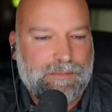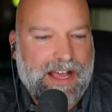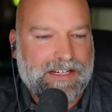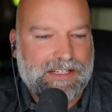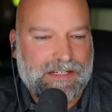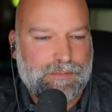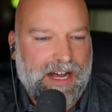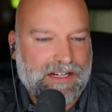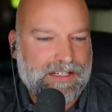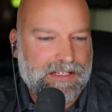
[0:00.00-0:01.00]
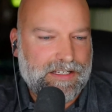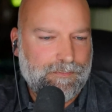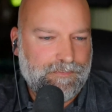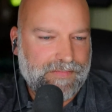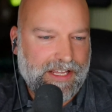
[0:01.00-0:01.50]
in Pack Size boxes.
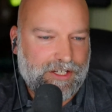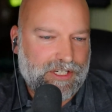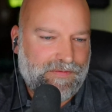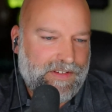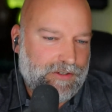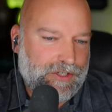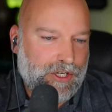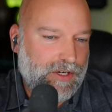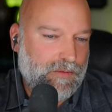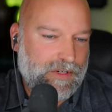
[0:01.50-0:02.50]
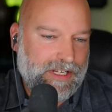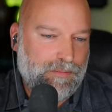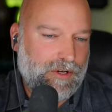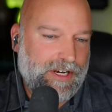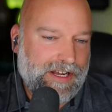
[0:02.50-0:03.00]
It just feels good when you
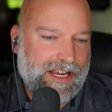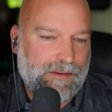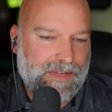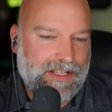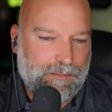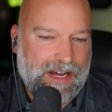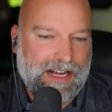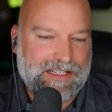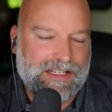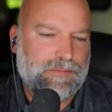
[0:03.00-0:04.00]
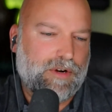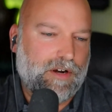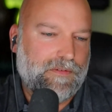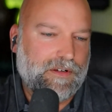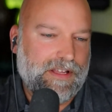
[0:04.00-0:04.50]
put an item in a box that's
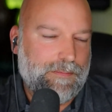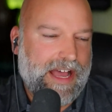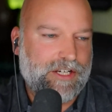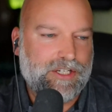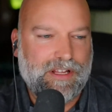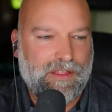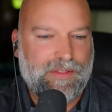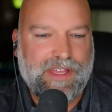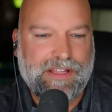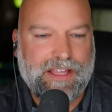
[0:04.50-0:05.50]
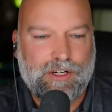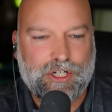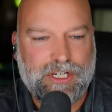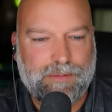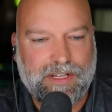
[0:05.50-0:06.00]
perfectly matched to the thing that
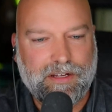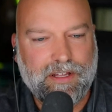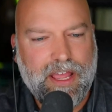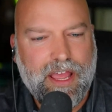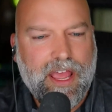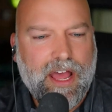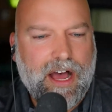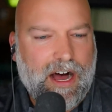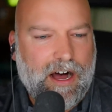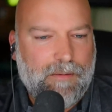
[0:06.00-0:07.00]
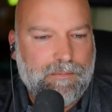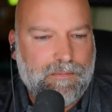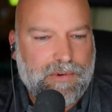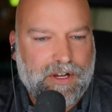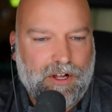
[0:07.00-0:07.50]
you're shipping.
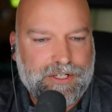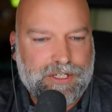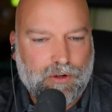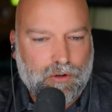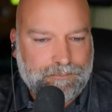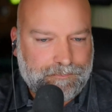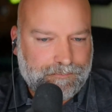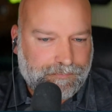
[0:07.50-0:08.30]
But also,